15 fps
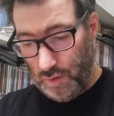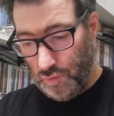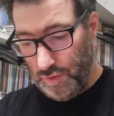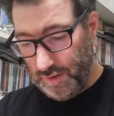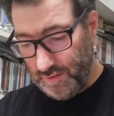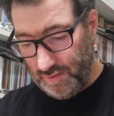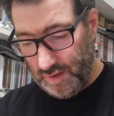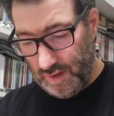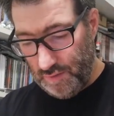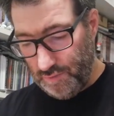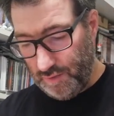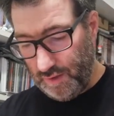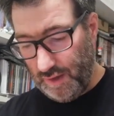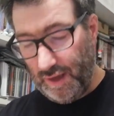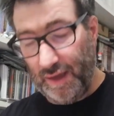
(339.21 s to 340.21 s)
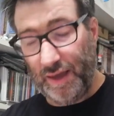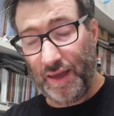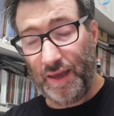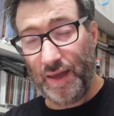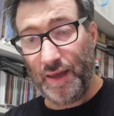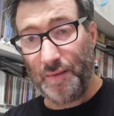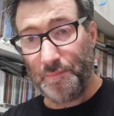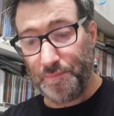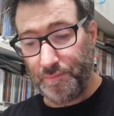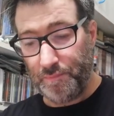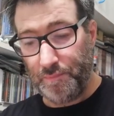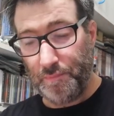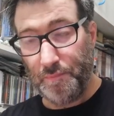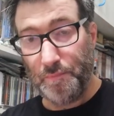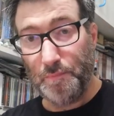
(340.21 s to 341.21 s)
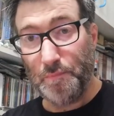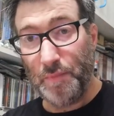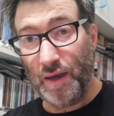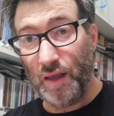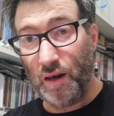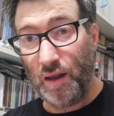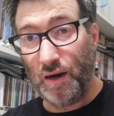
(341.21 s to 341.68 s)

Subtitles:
received mail